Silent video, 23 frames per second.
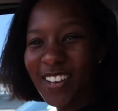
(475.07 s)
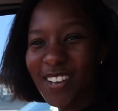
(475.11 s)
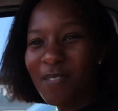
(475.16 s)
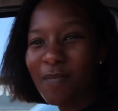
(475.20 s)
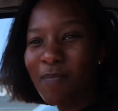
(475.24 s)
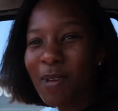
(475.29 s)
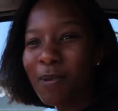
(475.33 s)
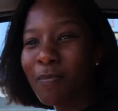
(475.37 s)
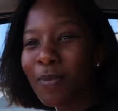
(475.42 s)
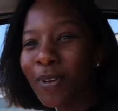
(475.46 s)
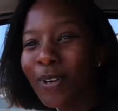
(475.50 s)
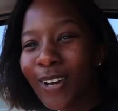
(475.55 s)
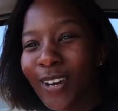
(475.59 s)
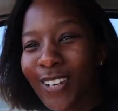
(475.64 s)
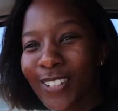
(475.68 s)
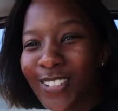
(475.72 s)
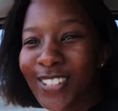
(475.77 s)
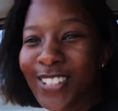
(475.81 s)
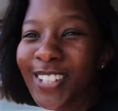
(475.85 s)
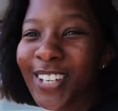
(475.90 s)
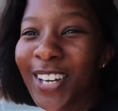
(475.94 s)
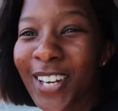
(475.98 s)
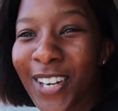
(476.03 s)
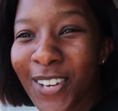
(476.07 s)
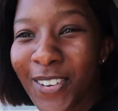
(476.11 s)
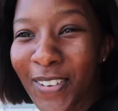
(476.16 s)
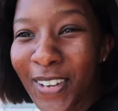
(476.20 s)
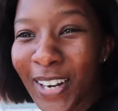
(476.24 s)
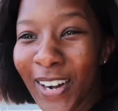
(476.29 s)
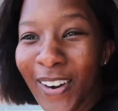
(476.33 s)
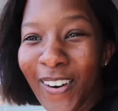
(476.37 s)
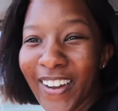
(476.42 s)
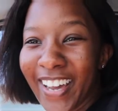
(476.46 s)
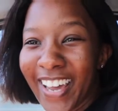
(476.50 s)
People are just gonna
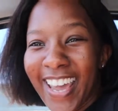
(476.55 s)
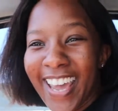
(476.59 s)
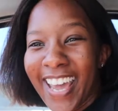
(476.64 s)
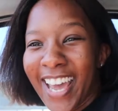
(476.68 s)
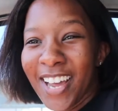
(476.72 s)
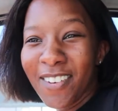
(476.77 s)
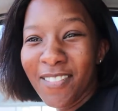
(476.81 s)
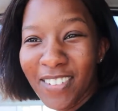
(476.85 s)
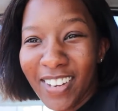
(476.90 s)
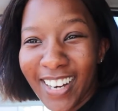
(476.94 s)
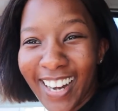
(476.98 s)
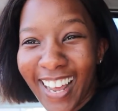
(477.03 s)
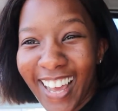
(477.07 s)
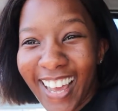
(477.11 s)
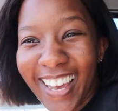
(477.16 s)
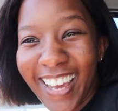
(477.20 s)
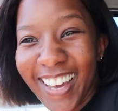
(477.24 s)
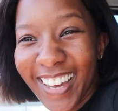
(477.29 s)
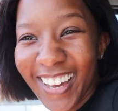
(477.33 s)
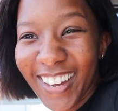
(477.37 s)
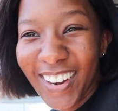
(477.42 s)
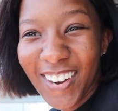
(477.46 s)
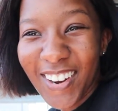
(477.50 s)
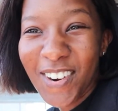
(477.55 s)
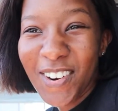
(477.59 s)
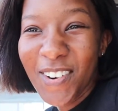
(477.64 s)
be looking at me like,